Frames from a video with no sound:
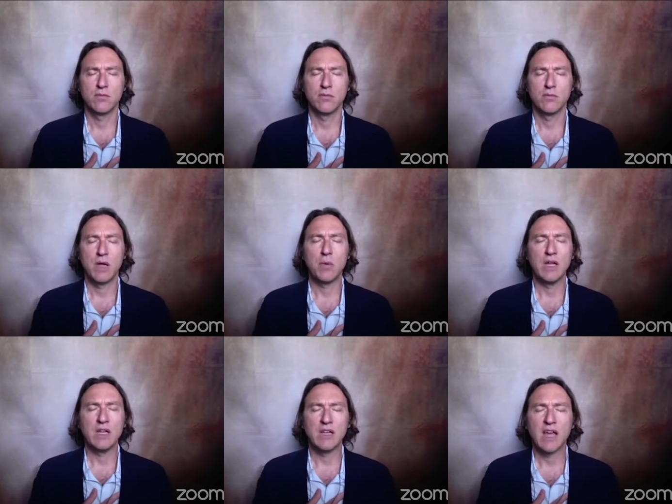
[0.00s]
May we
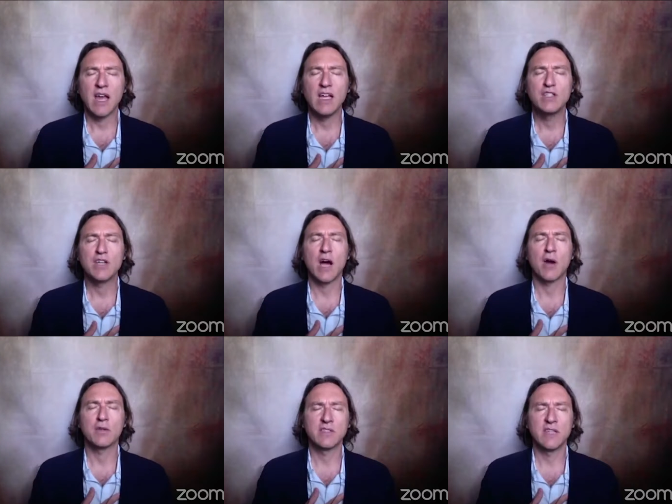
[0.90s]
engage our
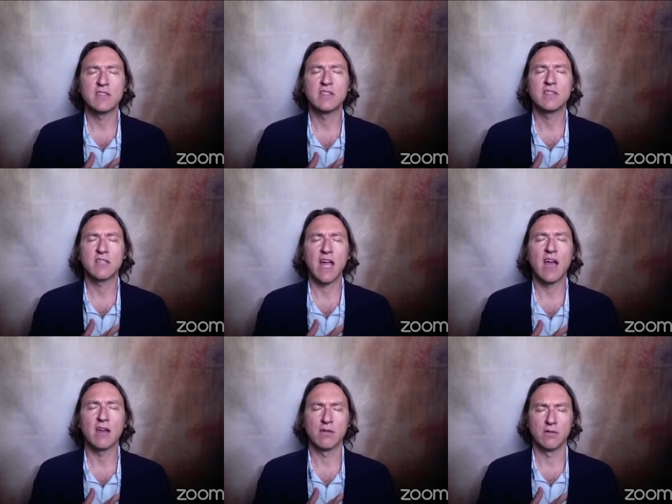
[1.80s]
senses again,